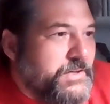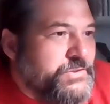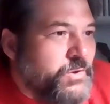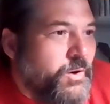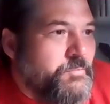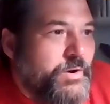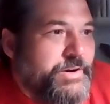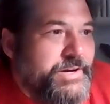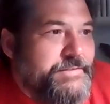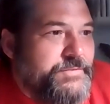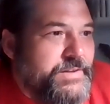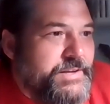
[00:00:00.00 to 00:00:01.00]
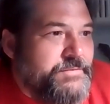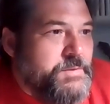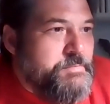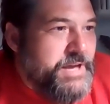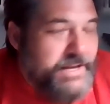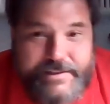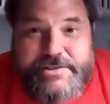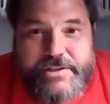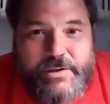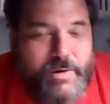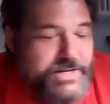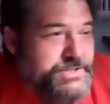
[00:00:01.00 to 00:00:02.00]
So I'm wondering if and this is
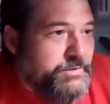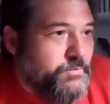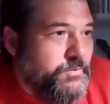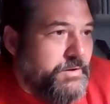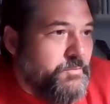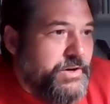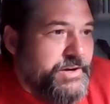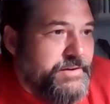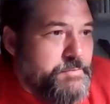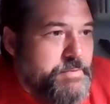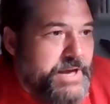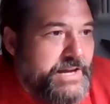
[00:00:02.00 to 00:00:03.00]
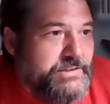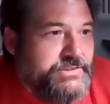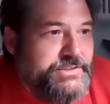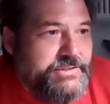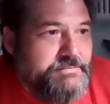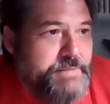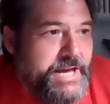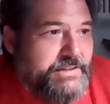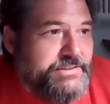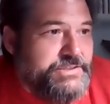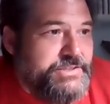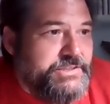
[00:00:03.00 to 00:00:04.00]
the question, I'm wondering if the
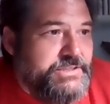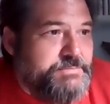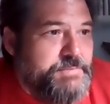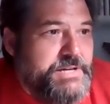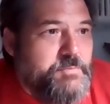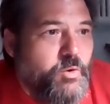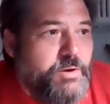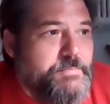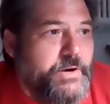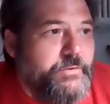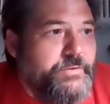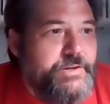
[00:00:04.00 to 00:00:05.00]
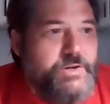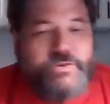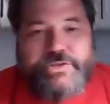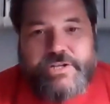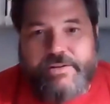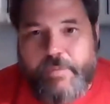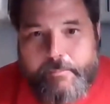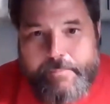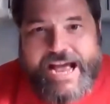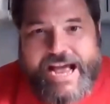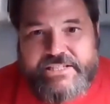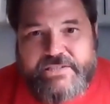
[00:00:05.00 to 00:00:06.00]
panelists could speak more about the notion of the
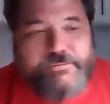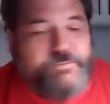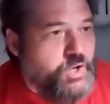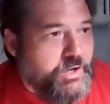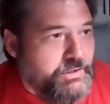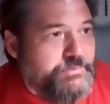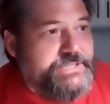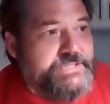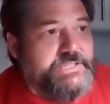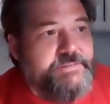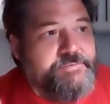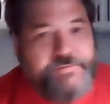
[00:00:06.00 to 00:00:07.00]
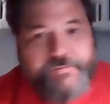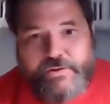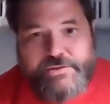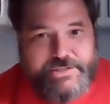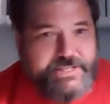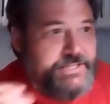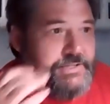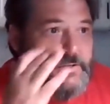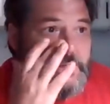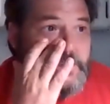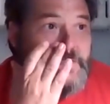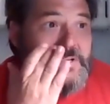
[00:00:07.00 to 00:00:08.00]
passive tolerance of diversity,
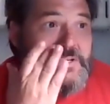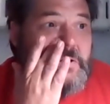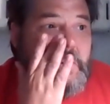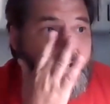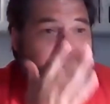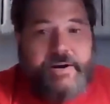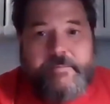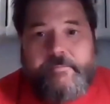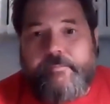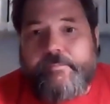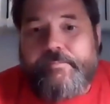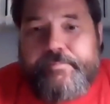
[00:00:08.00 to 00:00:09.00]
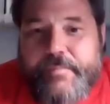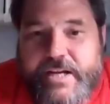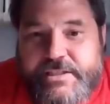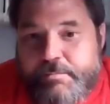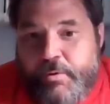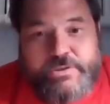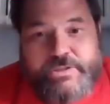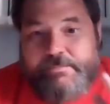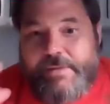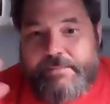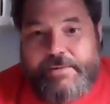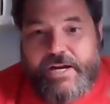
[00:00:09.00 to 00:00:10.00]
as opposed to
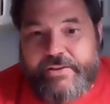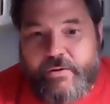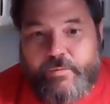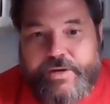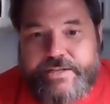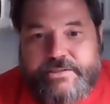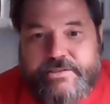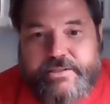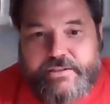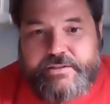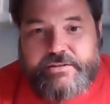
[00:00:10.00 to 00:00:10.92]
maybe other ways